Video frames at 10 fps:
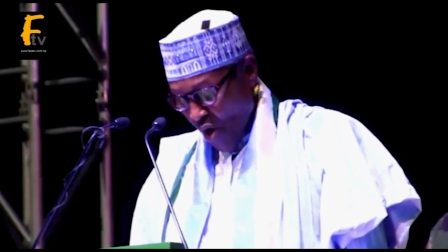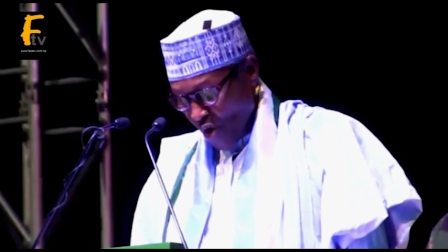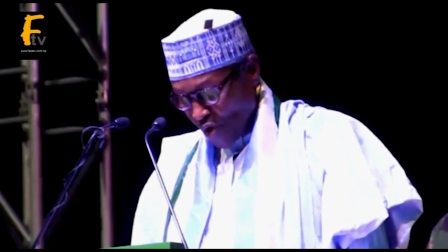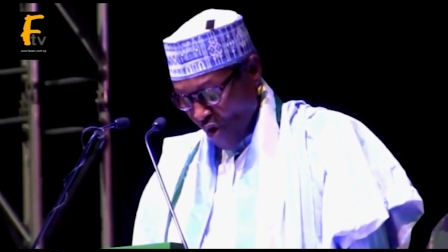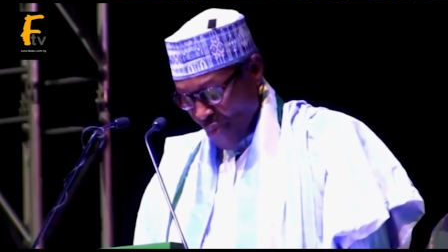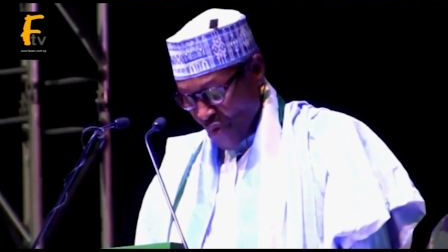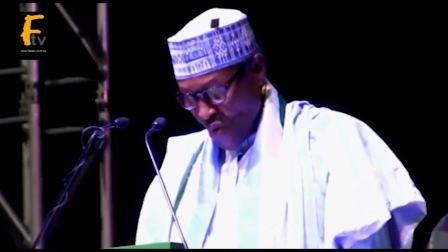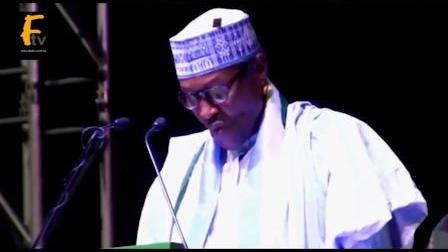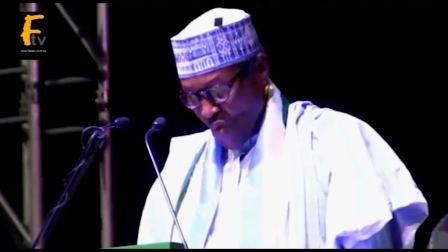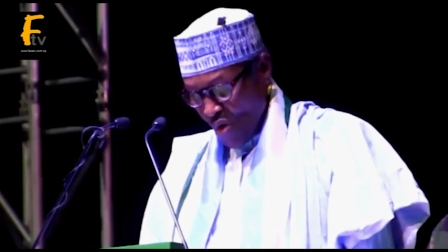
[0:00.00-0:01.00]
all of
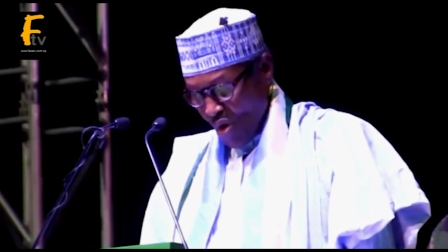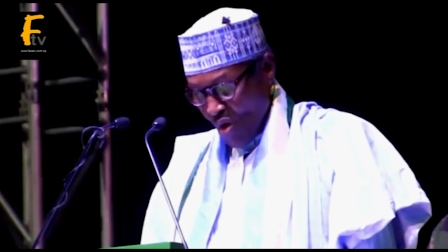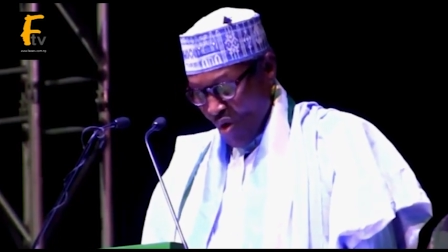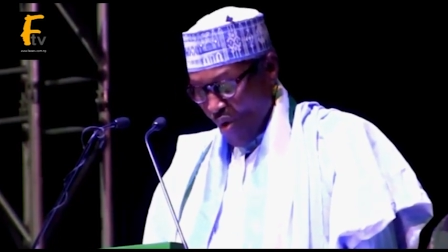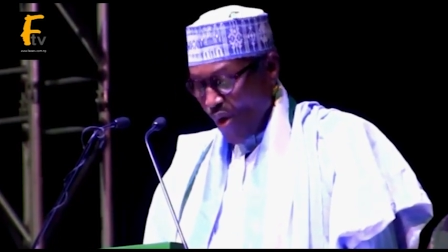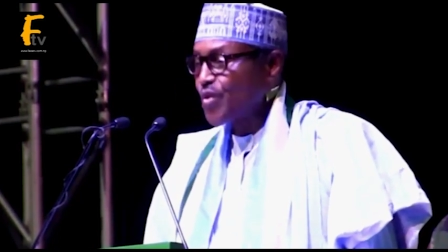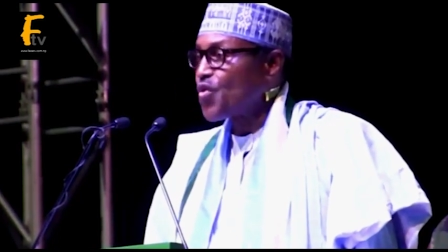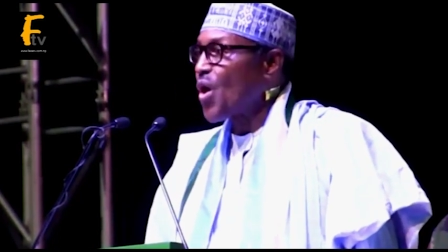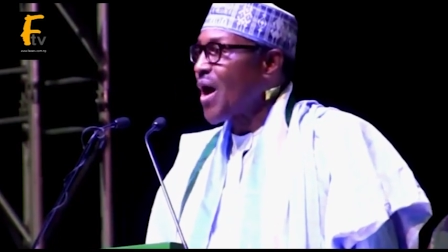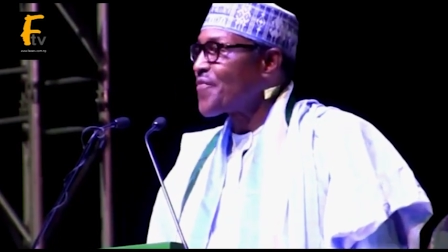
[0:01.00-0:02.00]
you when
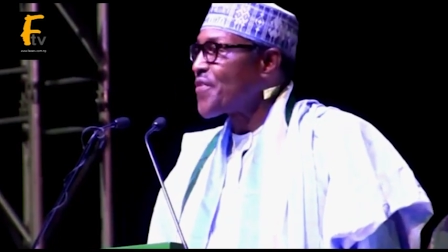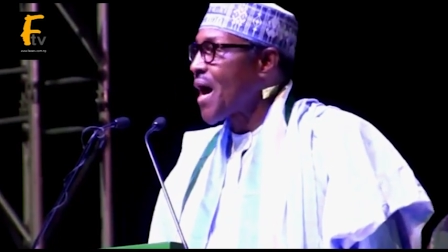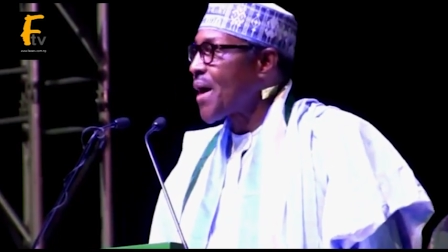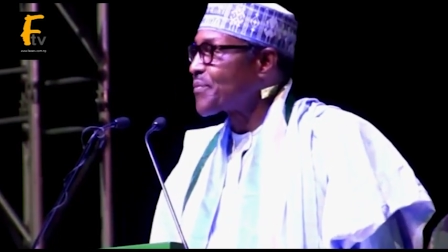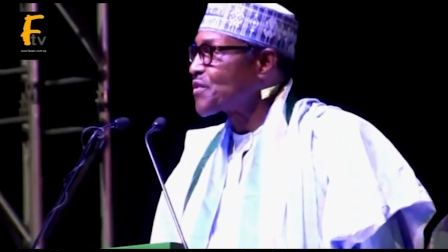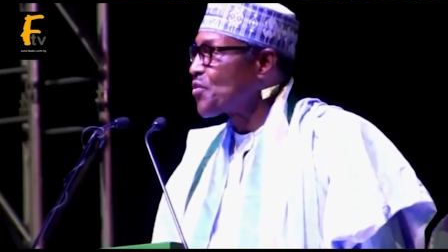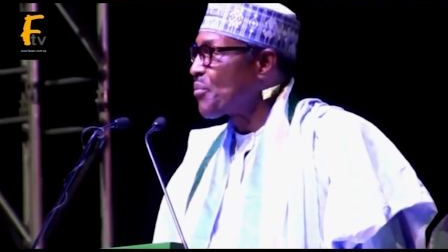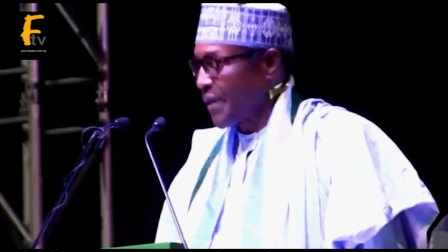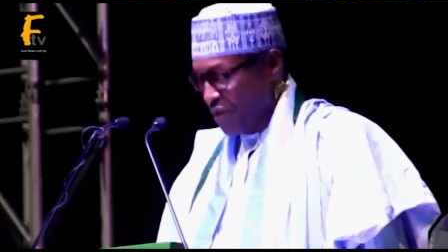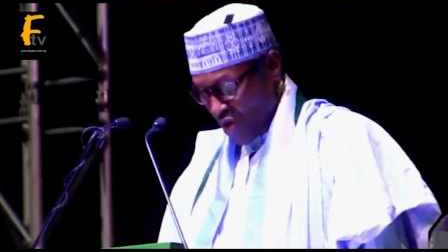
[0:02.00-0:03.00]
you affirmed my